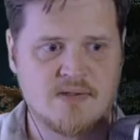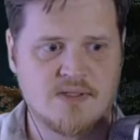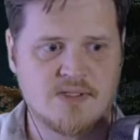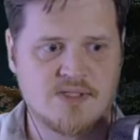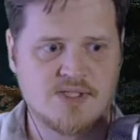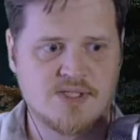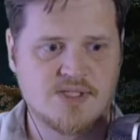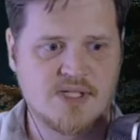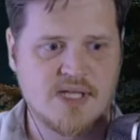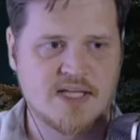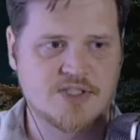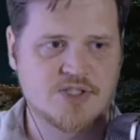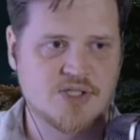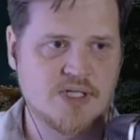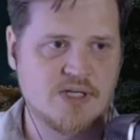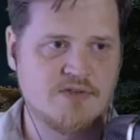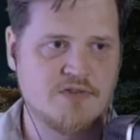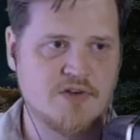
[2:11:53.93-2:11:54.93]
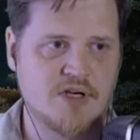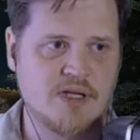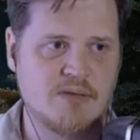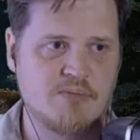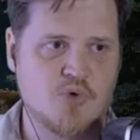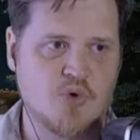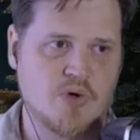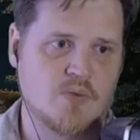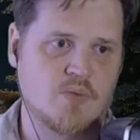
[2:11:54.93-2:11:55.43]
This is actually a very
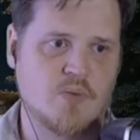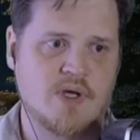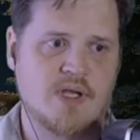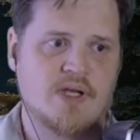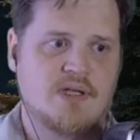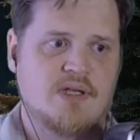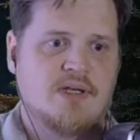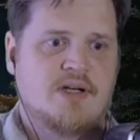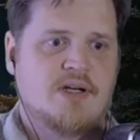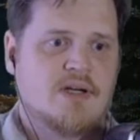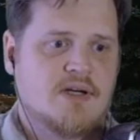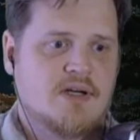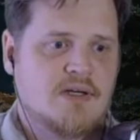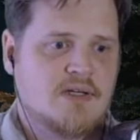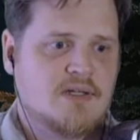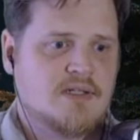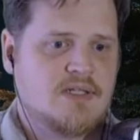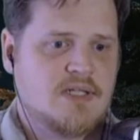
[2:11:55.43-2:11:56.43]
important one here.